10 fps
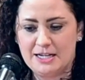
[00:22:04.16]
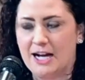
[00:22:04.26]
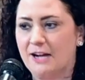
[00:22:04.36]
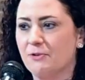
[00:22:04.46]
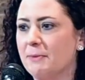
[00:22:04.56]

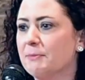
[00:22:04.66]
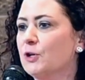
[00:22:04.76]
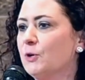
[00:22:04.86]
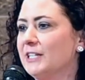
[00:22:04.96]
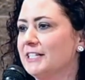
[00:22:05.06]
I remember
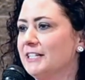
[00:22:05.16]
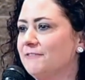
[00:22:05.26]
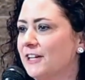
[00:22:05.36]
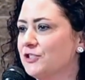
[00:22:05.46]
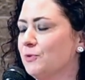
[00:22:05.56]
going to
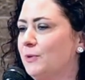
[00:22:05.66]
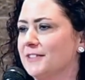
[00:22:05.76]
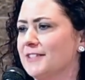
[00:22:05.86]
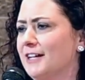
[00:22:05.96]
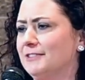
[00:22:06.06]
confession
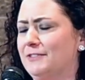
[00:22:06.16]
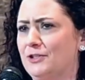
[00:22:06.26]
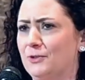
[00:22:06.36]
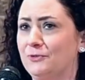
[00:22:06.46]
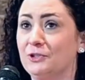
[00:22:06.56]
once. I don't
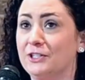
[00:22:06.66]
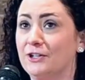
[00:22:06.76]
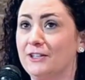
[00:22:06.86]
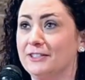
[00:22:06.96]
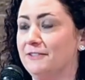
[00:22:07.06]
even know if you can
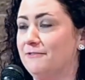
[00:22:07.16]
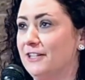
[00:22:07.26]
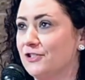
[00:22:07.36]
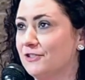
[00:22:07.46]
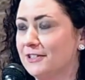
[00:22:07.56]
call it
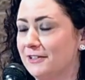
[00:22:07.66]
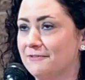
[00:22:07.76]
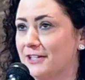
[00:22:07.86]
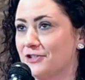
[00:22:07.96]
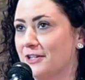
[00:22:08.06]

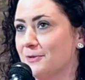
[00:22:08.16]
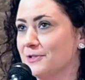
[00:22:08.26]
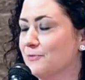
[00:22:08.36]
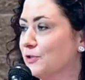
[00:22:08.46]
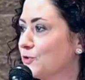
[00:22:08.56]
confession. I was
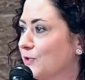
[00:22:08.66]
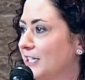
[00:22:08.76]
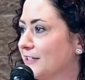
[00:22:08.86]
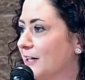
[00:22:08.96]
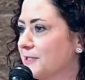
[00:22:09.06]
on
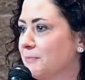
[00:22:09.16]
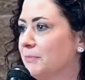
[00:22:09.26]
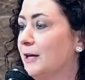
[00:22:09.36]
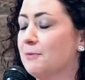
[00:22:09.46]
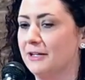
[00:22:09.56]
retreat and I was a
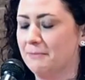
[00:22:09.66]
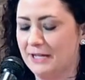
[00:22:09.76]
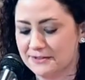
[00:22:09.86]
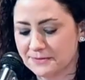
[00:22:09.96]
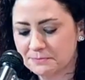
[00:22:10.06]
blubbering
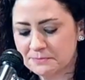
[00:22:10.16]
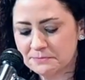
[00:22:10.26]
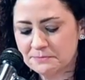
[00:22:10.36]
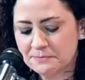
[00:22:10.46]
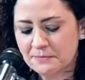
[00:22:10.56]
mess.
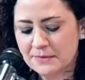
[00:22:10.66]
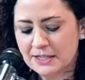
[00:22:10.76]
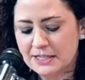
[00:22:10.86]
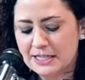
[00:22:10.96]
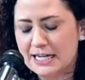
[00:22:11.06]

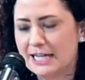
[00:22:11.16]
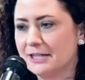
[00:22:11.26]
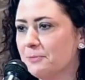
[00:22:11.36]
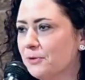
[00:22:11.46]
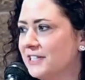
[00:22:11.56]
And
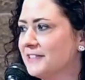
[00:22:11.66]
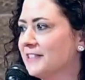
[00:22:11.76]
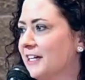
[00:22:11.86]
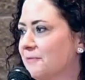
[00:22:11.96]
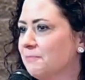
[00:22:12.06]
the priest
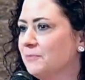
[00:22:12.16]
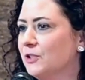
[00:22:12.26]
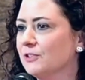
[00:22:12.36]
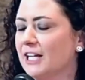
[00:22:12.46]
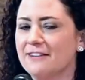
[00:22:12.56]
said,
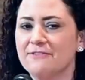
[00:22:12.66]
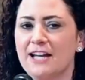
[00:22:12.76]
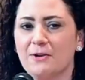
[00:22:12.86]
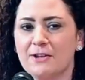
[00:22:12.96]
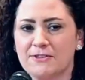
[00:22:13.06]
"Your life
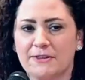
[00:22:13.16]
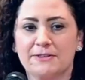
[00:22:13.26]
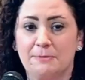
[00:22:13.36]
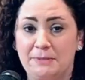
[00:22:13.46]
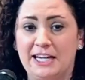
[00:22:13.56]
now is
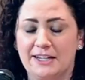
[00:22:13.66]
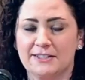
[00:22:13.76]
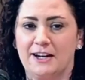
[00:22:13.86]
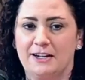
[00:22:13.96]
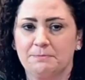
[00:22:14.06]
the
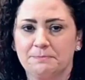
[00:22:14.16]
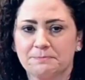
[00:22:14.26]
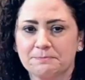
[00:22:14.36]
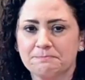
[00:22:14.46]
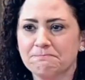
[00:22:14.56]
Pietà."
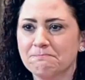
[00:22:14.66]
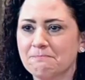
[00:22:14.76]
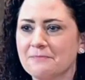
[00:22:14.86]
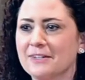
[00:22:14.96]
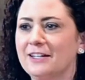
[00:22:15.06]

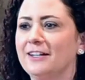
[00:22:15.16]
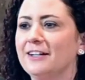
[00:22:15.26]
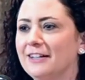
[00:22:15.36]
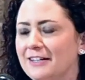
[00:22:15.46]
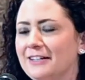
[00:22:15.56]

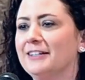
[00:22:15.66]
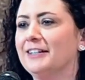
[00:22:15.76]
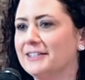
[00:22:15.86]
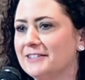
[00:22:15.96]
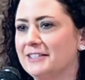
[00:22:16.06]

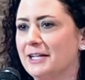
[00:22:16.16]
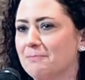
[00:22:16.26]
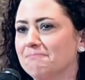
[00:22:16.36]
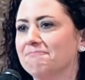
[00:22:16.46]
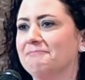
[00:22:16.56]
I said,
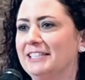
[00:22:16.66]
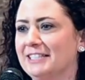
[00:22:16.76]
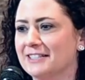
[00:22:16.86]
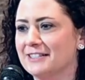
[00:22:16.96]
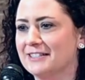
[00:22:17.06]
"Yep, it
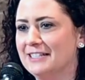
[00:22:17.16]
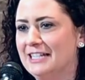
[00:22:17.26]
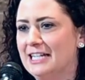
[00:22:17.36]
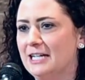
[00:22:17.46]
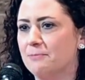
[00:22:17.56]
is."
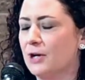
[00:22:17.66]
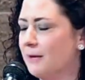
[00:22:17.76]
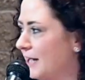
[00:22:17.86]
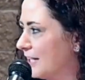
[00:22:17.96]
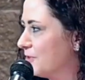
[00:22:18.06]
And
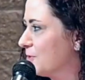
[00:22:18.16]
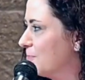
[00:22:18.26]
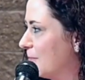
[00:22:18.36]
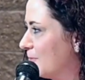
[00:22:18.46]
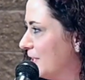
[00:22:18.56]
brought back those
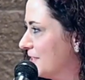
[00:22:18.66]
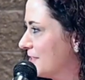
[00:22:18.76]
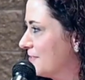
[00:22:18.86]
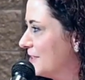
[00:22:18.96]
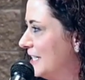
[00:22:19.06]
memories
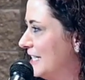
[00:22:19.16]
of